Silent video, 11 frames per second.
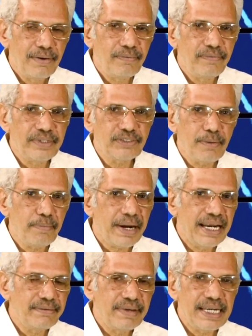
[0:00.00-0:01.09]
which will
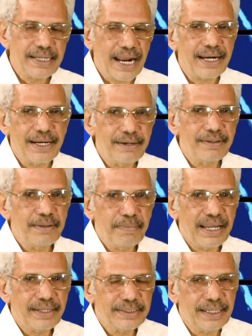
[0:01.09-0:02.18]
bind very tightly to the
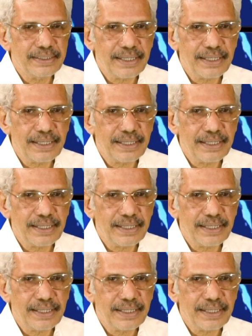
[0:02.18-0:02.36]
biological